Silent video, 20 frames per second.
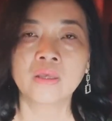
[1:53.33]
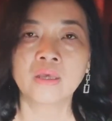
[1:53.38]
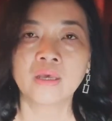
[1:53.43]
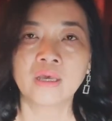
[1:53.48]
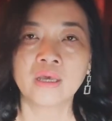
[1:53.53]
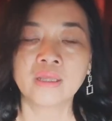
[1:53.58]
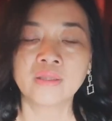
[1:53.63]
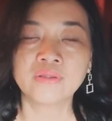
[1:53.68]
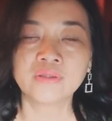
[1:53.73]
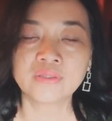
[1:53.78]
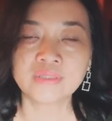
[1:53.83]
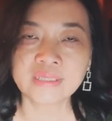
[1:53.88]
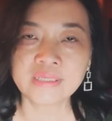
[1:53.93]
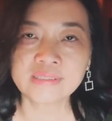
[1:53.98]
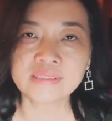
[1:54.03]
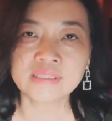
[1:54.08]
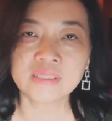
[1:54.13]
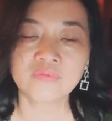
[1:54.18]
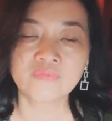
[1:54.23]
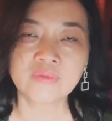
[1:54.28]
And the
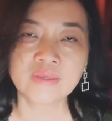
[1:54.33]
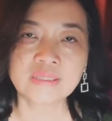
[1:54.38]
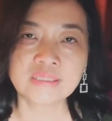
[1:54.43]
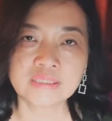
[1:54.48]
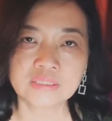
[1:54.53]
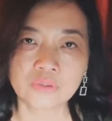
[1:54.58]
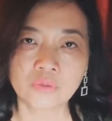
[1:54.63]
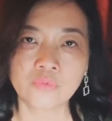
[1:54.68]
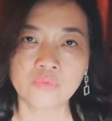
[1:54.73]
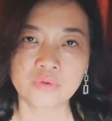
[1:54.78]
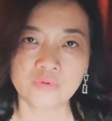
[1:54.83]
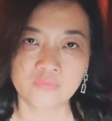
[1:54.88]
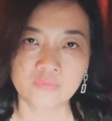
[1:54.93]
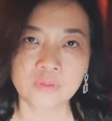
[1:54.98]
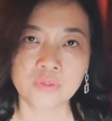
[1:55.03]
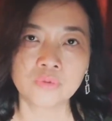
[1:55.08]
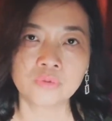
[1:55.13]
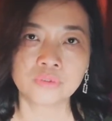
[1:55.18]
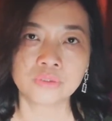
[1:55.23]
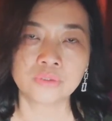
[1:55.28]
next survey did not
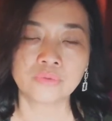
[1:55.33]
reveal the